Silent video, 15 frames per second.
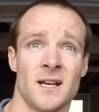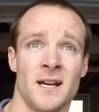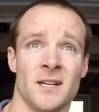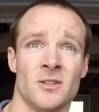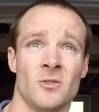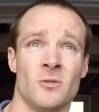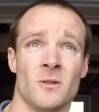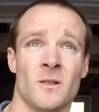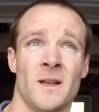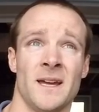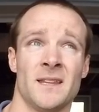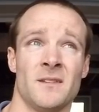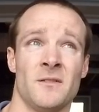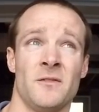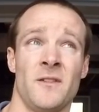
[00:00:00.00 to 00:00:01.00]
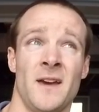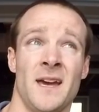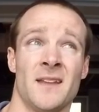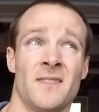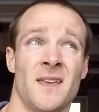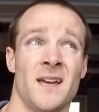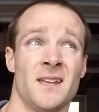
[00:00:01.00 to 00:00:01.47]
I don't like the
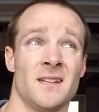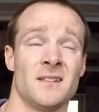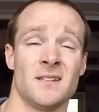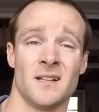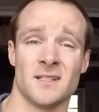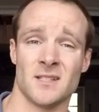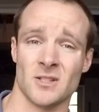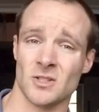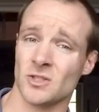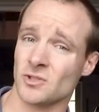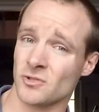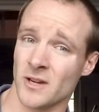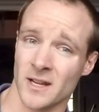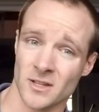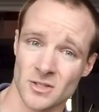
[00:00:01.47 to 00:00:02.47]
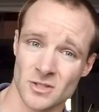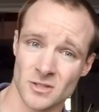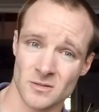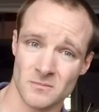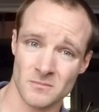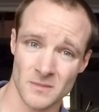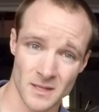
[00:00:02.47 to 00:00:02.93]
fact that it doesn't
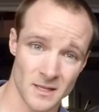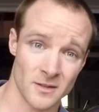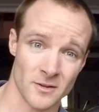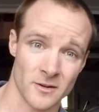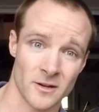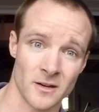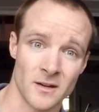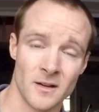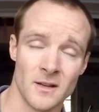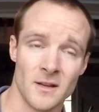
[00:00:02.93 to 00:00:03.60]
stretch either.